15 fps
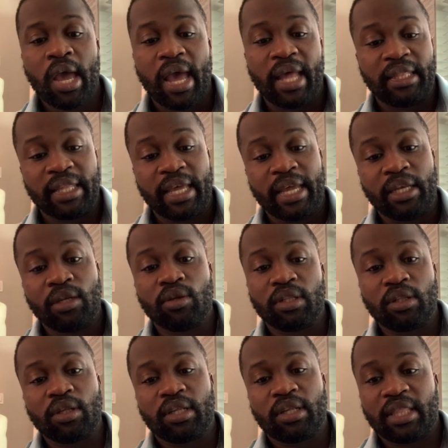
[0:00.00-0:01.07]
And then
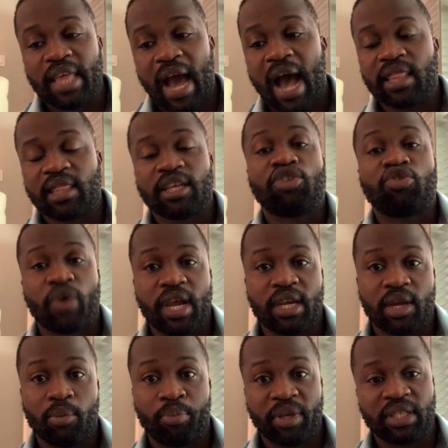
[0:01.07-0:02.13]
the other
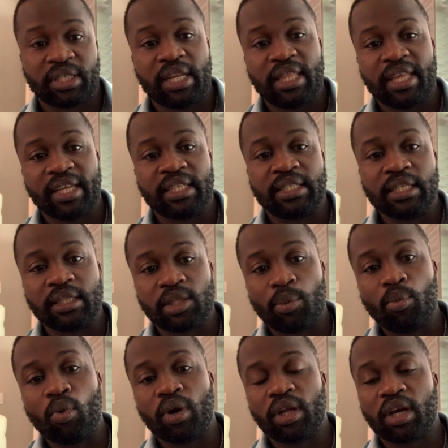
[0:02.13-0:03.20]
trainer basically that did the
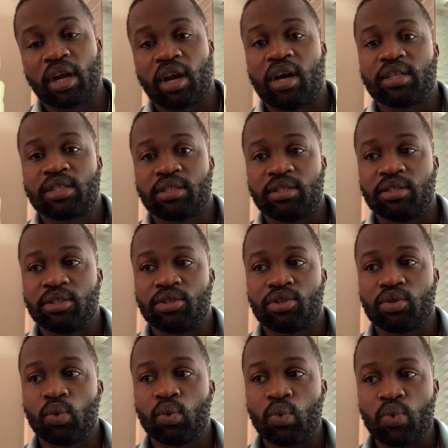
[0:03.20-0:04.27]
morning classes
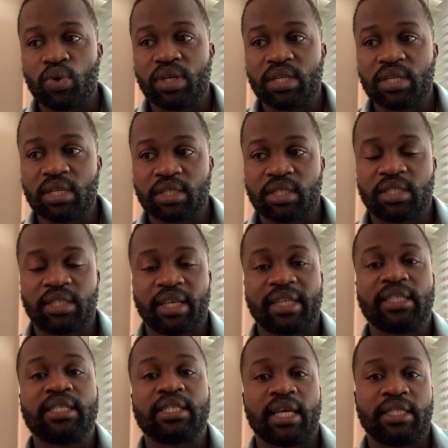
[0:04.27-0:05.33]
would
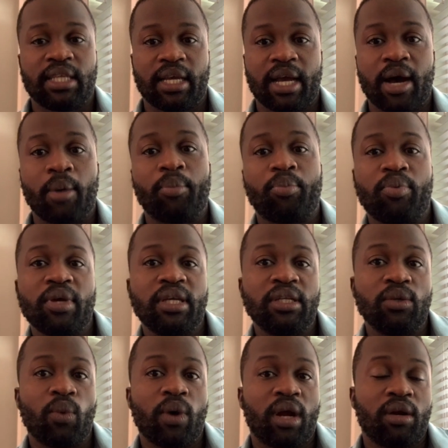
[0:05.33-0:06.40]
start setting up
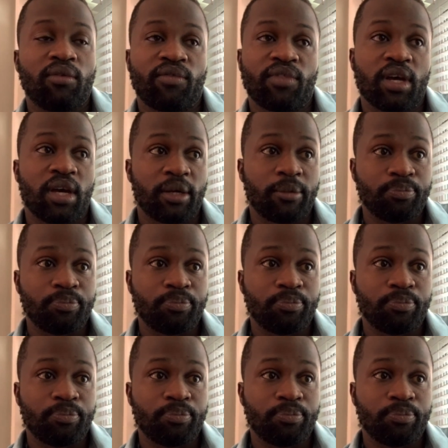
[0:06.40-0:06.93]
in one of the